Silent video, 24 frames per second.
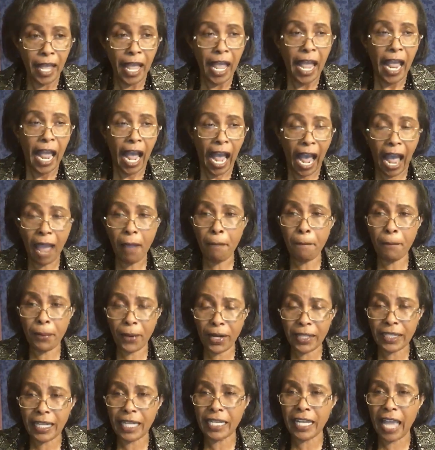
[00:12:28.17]
I pray
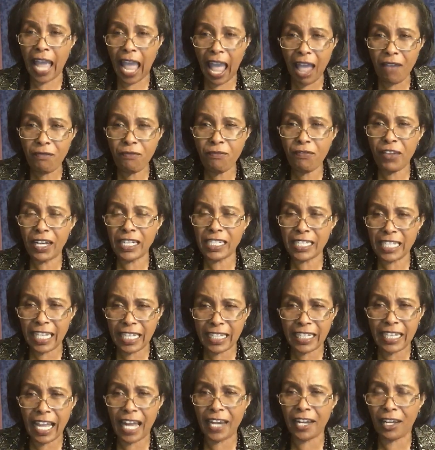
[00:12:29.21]
that every
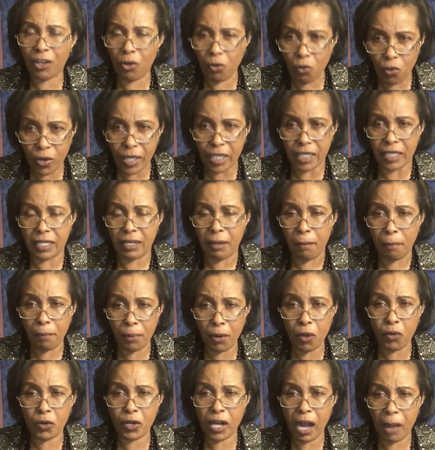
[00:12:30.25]
satanic wind
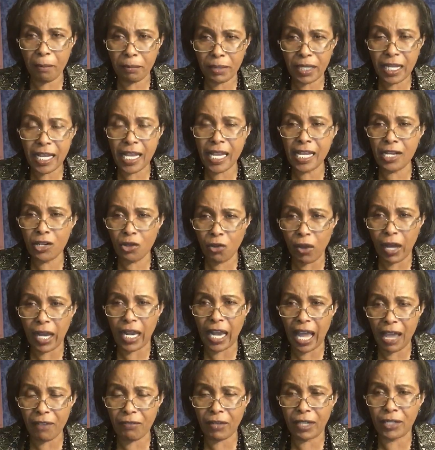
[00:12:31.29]
programmed in your
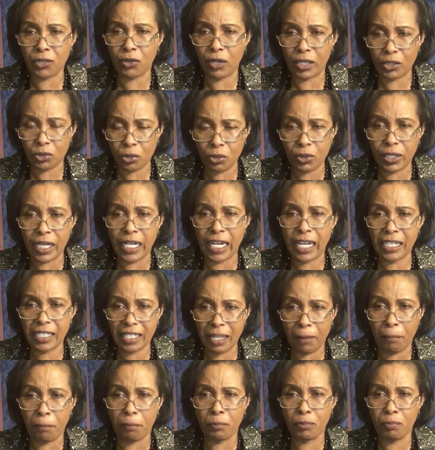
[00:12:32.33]
life and your children, let
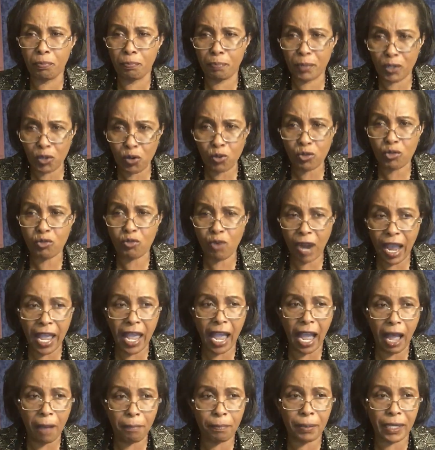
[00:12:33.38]
them dry
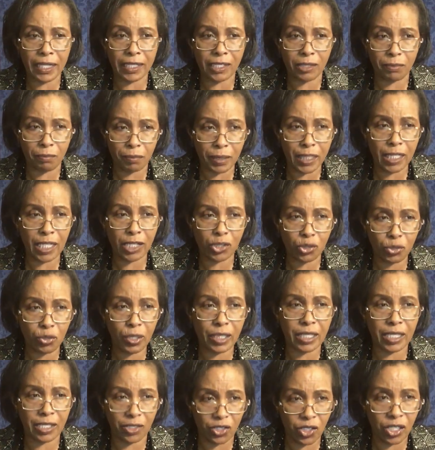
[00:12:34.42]
up and be destroyed
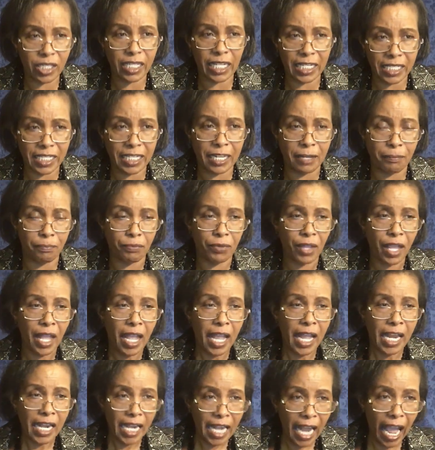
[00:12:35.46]
in Jesus' name.
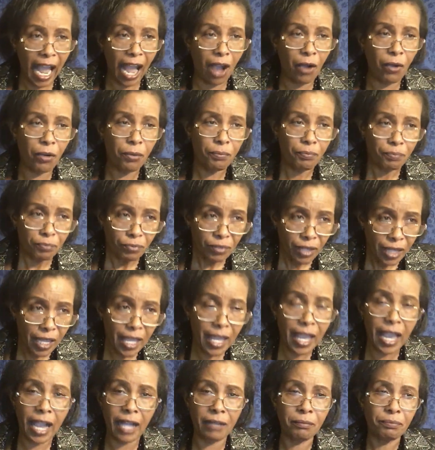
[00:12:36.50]
Now,
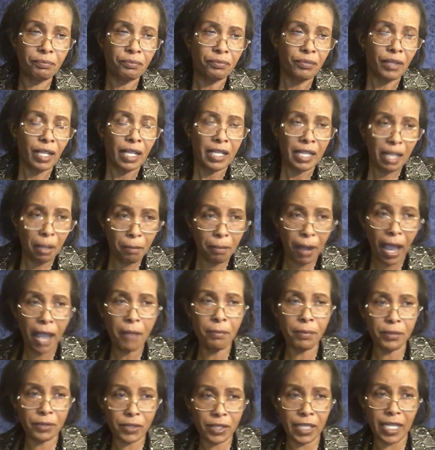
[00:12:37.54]
here, the Bible
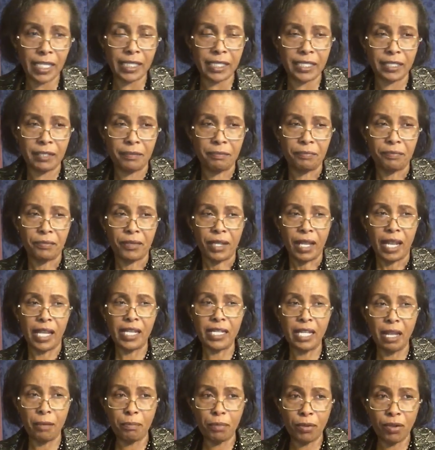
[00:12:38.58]
says, in the
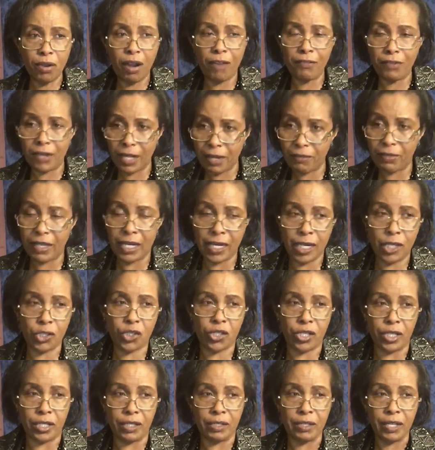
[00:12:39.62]
book of
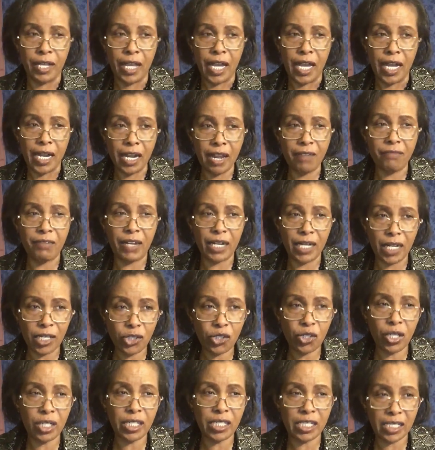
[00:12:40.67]
Revelation,
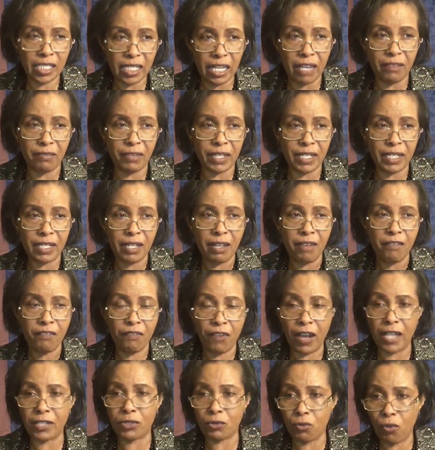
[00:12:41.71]
Revelation seven,
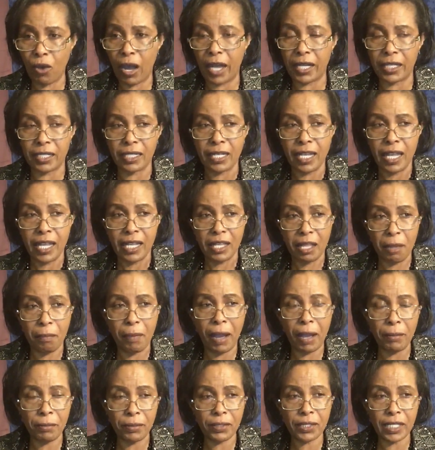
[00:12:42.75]
verse one, the
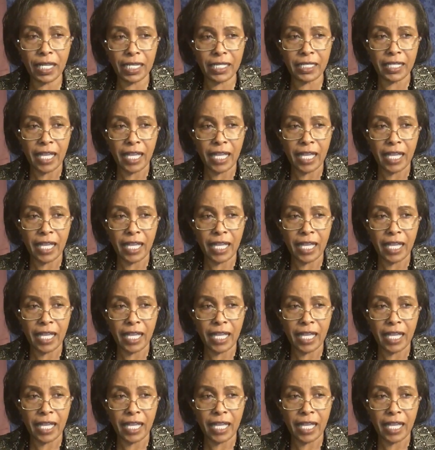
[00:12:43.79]
Bible says,